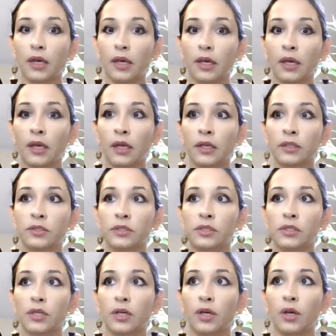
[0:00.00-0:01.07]
And
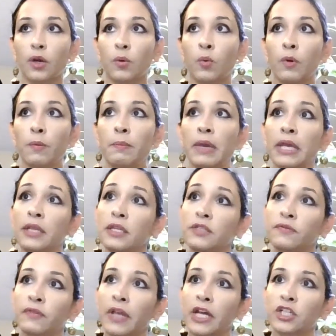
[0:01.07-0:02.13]
what made this
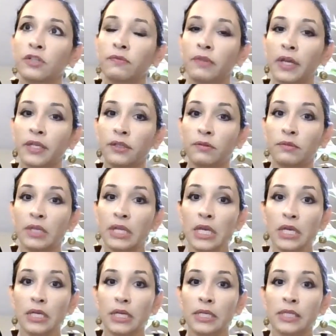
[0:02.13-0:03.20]
flash of light
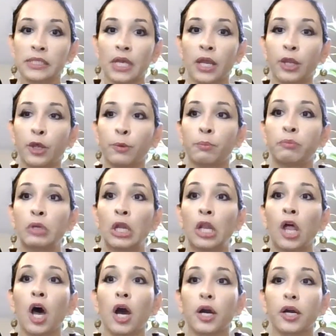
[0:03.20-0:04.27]
unique is that it
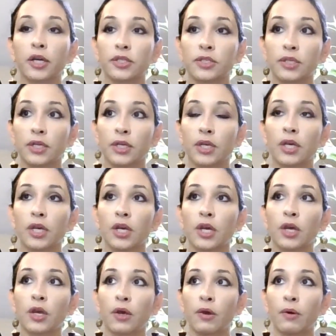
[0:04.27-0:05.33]
blocked
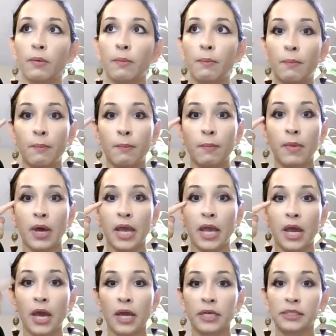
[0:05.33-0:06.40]
my
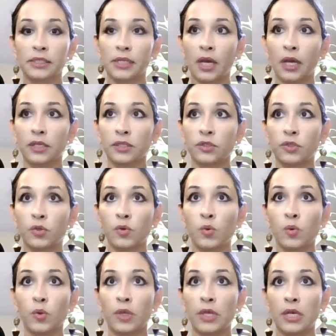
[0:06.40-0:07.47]
eyesight to
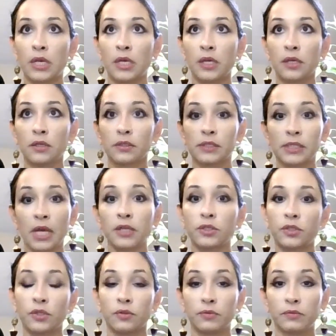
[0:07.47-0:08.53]
the
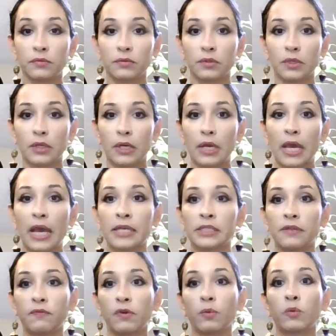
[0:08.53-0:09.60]
statue, as
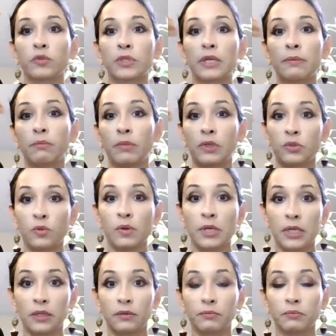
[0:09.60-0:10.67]
if it was in
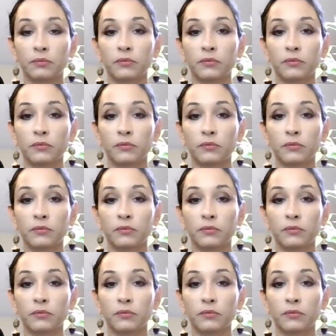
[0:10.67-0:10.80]
between.